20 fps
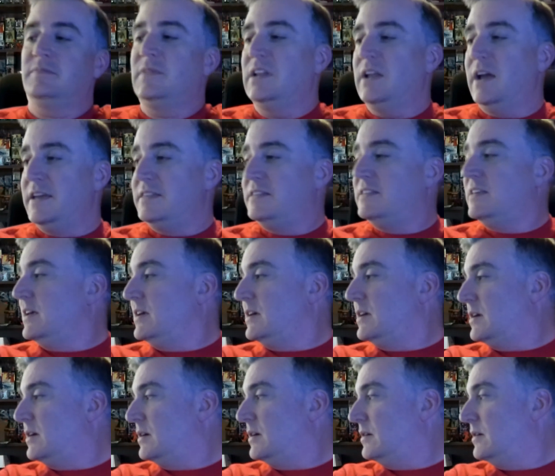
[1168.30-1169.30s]
I think,
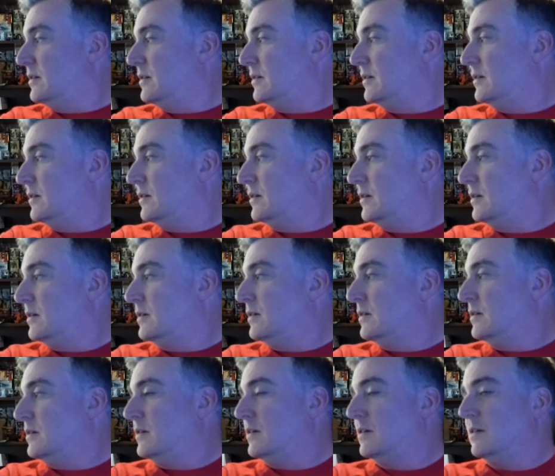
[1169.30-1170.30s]

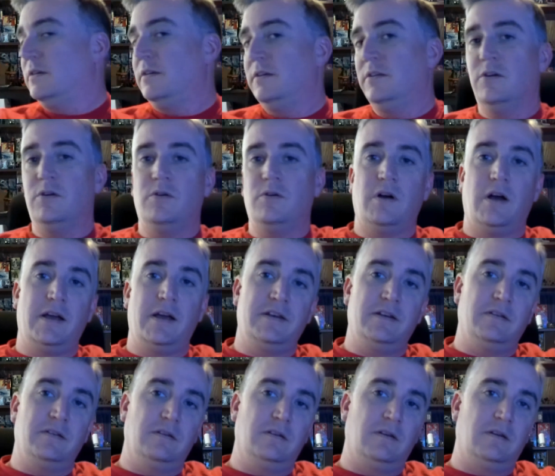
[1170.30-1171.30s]
I
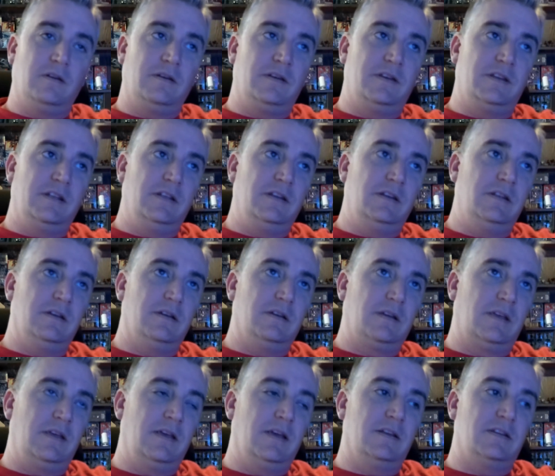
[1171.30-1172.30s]

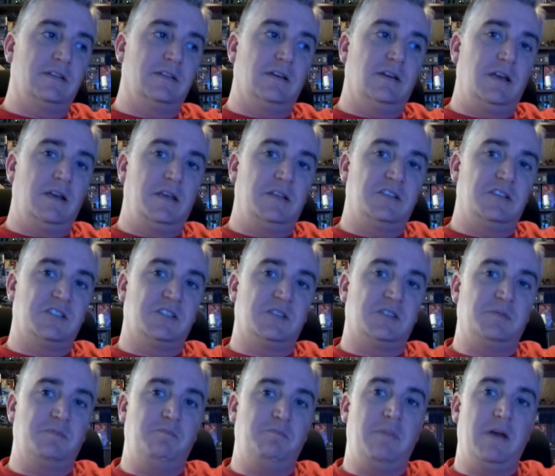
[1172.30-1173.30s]
did get a
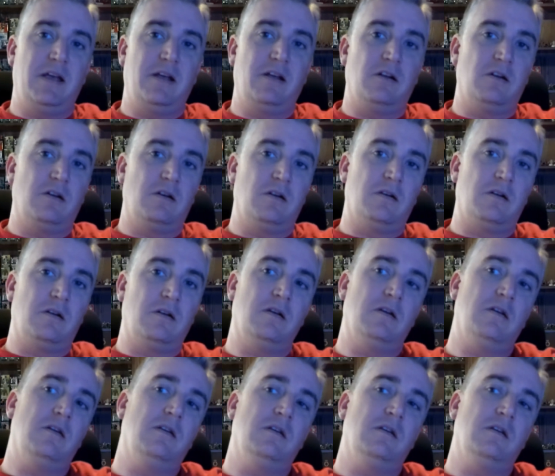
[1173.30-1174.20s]
spare